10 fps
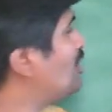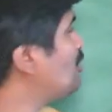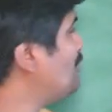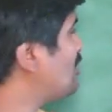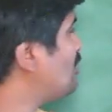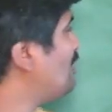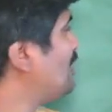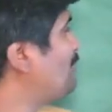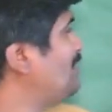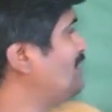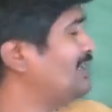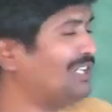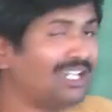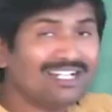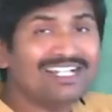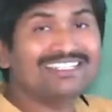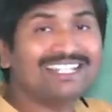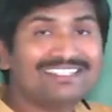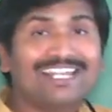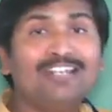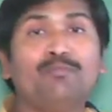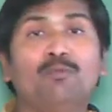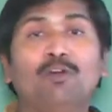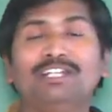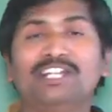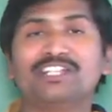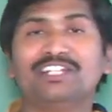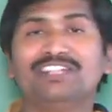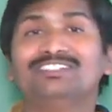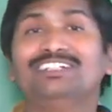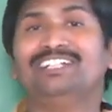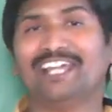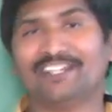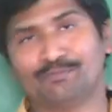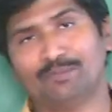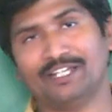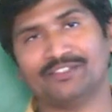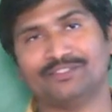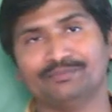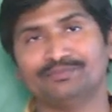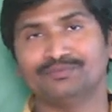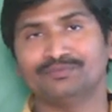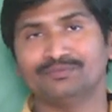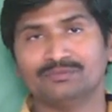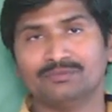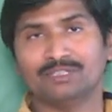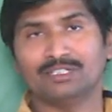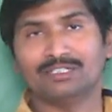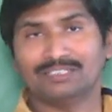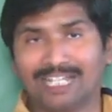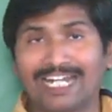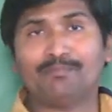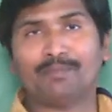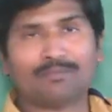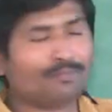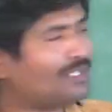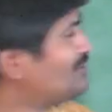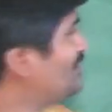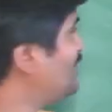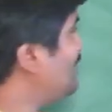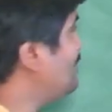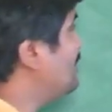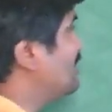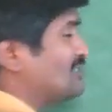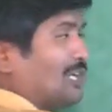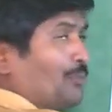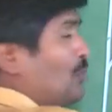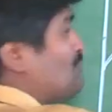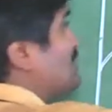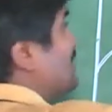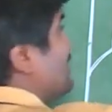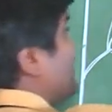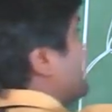automatically what happens here? The self-pollination takes place. That purpose here, suppose